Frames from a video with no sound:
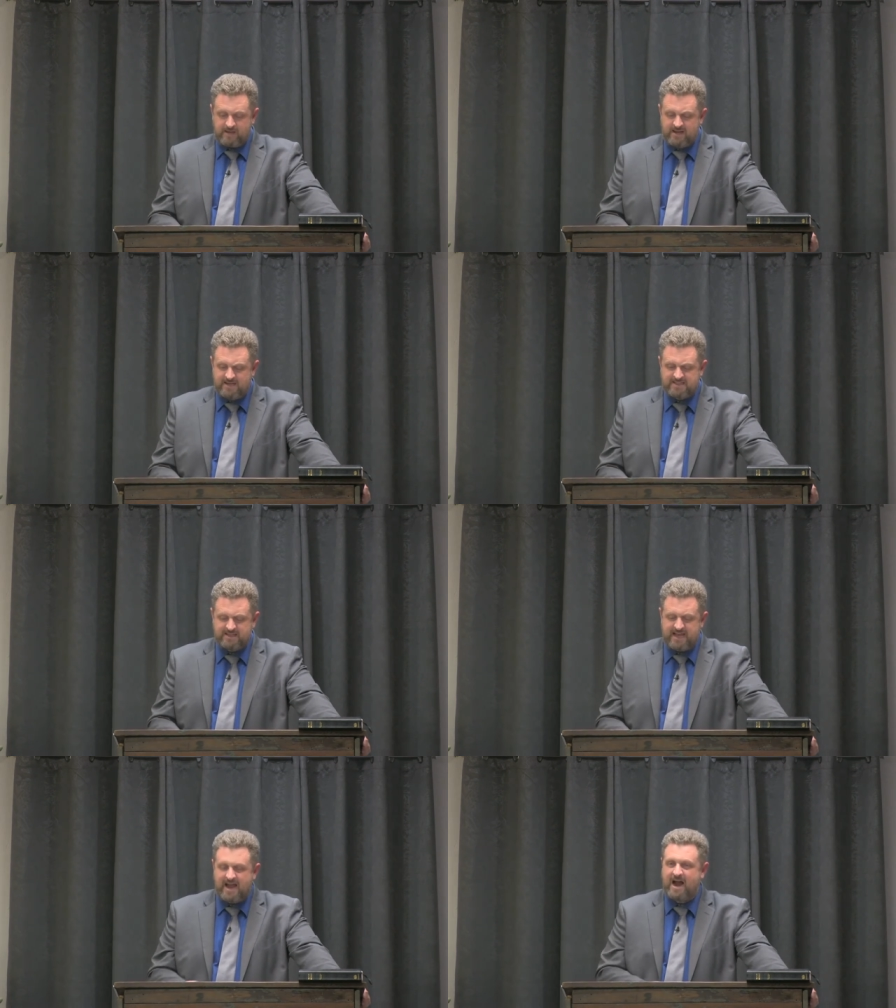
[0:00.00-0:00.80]
And
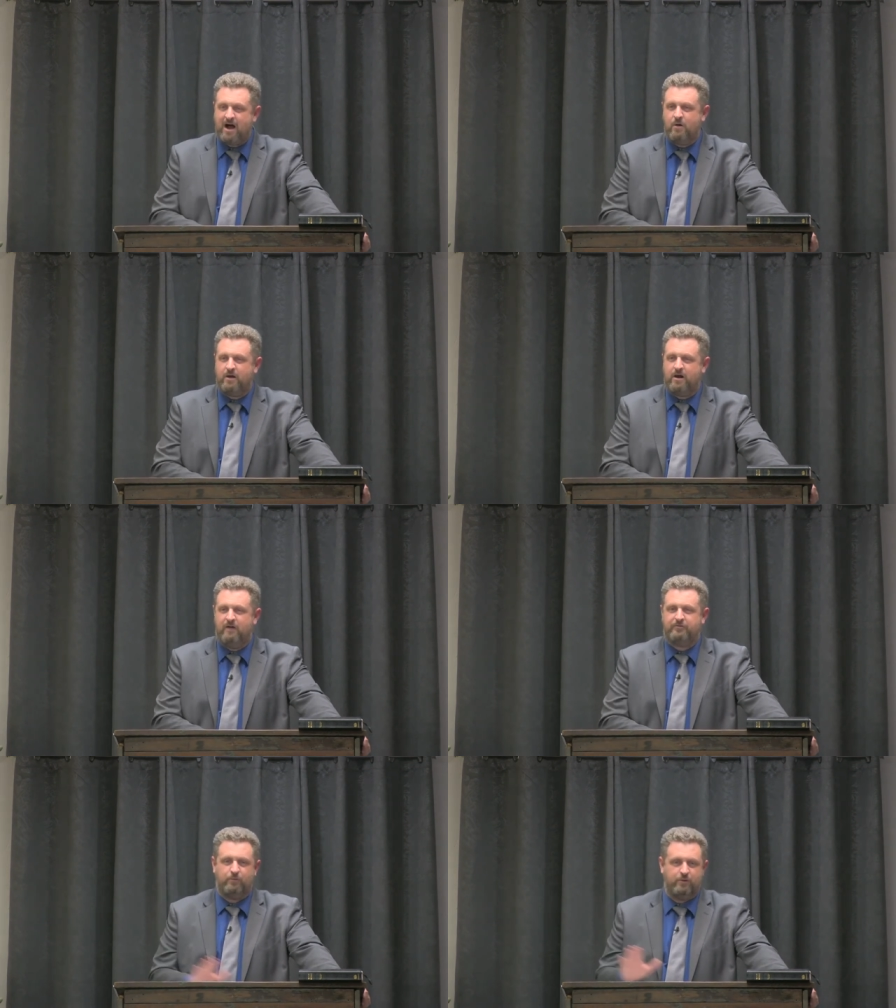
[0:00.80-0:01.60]
isn't that how it
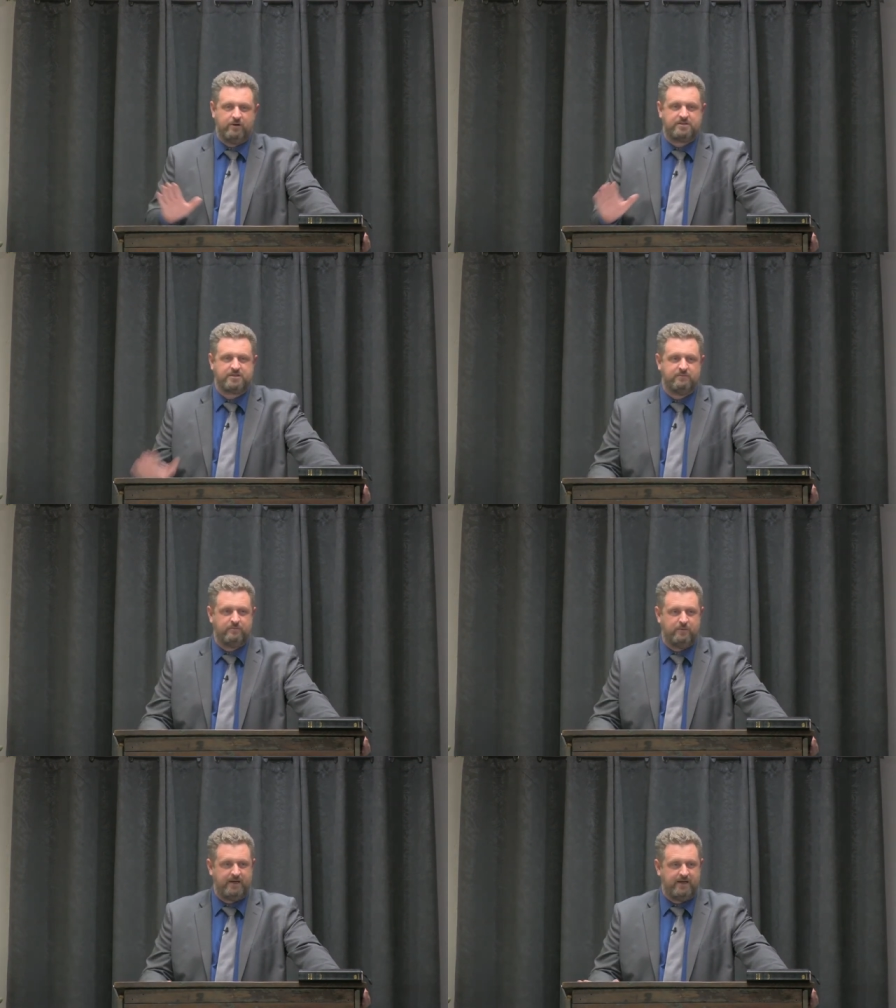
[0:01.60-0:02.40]
often works
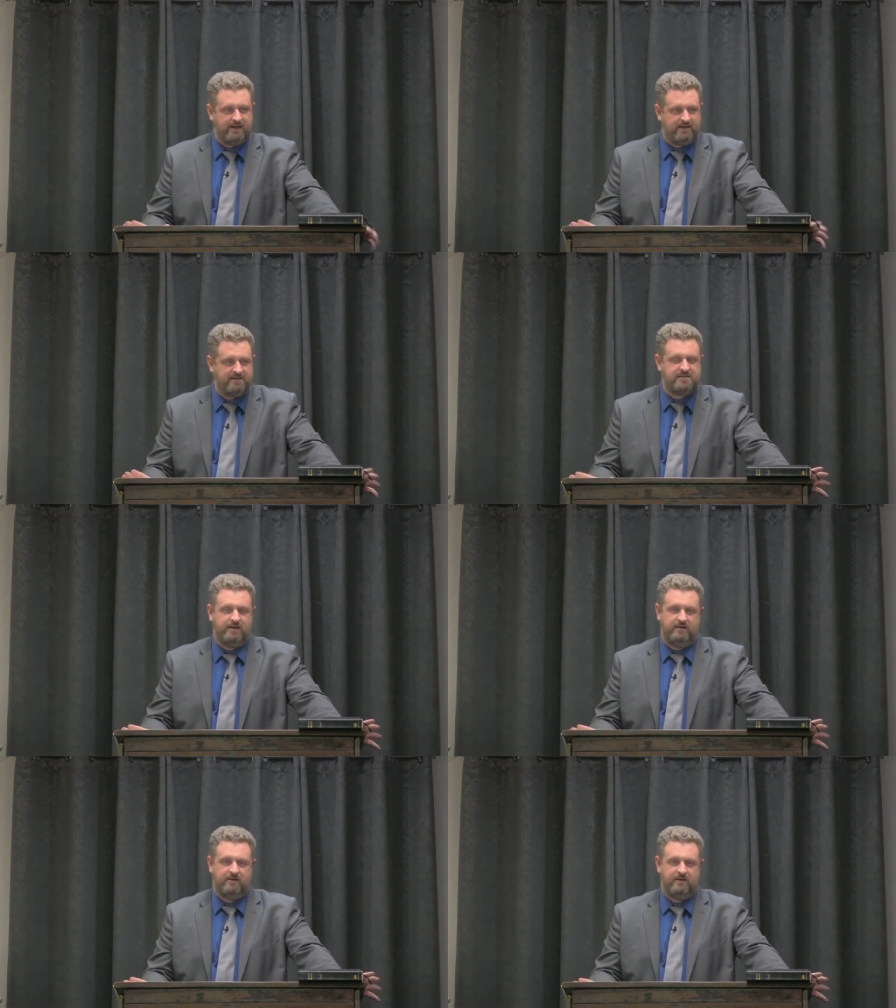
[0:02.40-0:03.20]
when we get into sin?